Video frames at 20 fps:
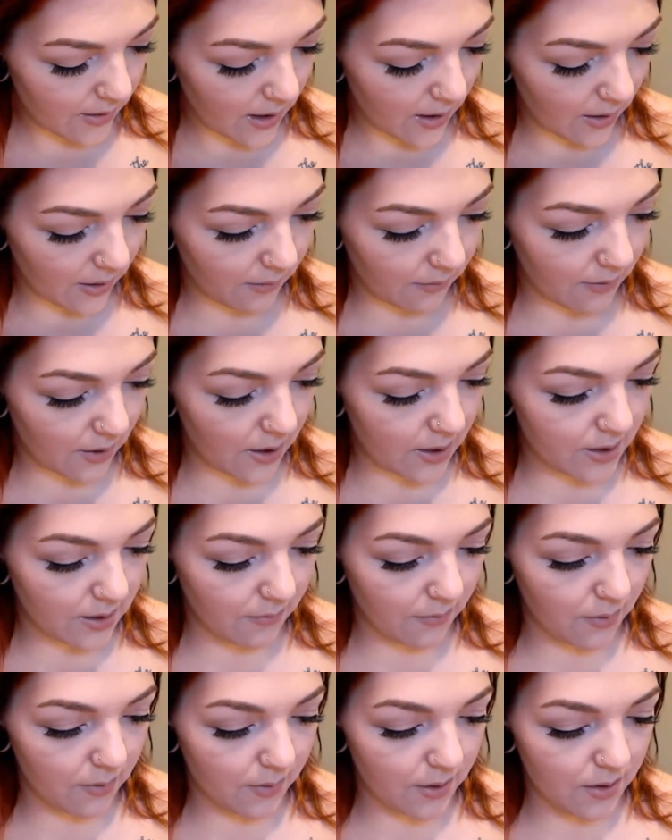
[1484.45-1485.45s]
though, they look very
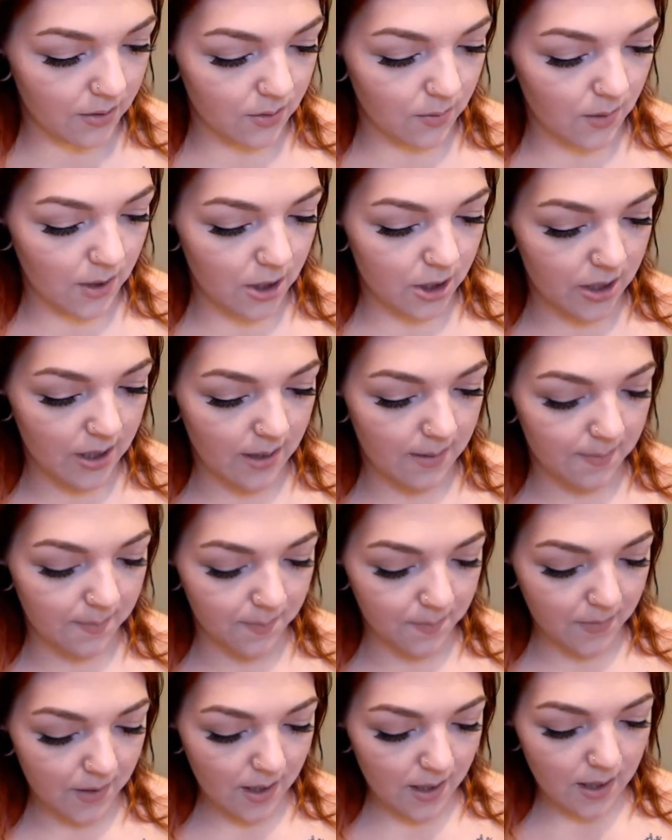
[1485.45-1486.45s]
different when you swatch
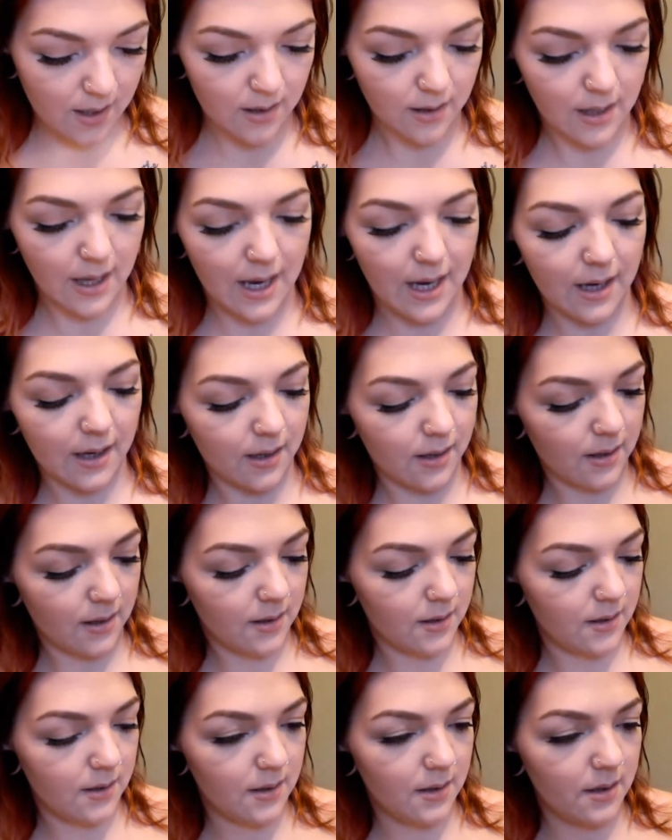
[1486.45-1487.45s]
them. Like,